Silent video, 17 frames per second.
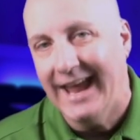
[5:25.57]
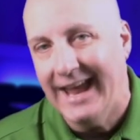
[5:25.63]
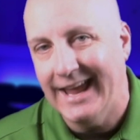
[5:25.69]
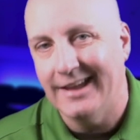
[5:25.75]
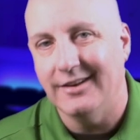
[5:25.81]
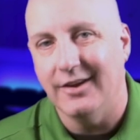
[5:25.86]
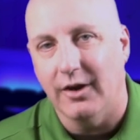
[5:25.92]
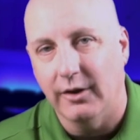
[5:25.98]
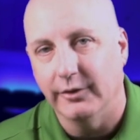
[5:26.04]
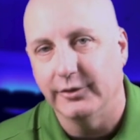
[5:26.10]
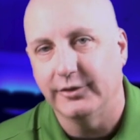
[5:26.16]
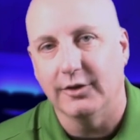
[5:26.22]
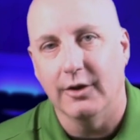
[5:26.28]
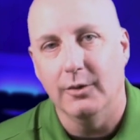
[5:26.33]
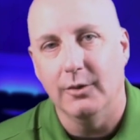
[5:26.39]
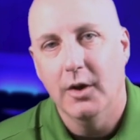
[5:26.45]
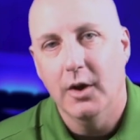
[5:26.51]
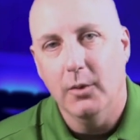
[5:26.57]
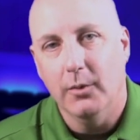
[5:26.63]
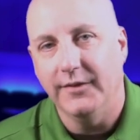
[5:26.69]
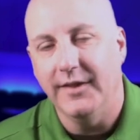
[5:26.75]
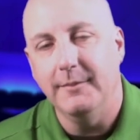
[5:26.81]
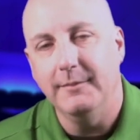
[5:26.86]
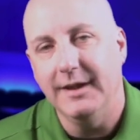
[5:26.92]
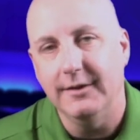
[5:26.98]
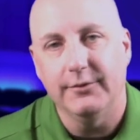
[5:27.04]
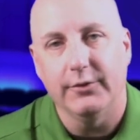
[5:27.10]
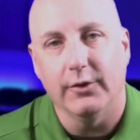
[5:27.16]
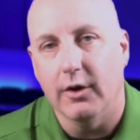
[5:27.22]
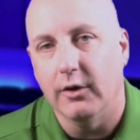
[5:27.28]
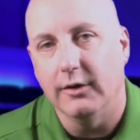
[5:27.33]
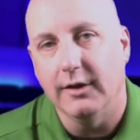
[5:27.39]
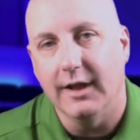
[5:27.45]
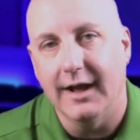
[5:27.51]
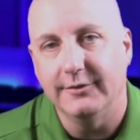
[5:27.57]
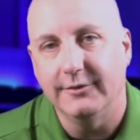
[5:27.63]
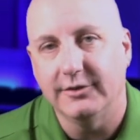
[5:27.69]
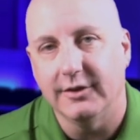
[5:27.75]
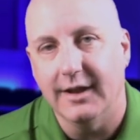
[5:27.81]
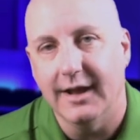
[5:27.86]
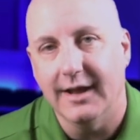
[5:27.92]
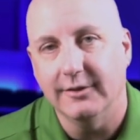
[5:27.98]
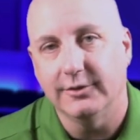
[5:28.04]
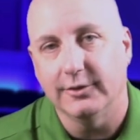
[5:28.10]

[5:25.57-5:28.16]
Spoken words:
and also what they mean for our lives today.